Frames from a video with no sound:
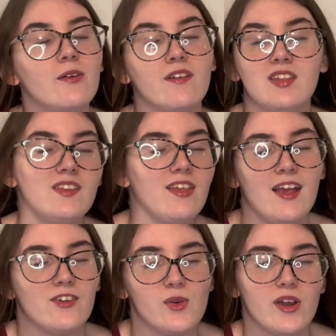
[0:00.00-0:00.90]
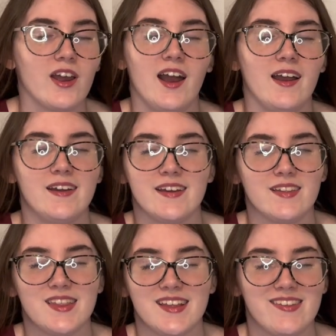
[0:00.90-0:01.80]
You've seen this everywhere
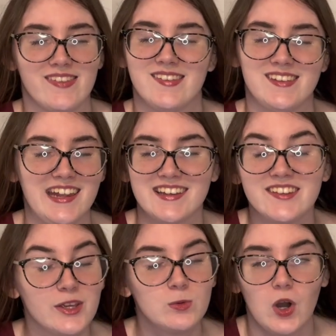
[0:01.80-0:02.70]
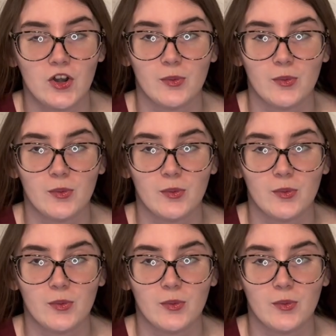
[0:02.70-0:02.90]
guys. It's the Stanley water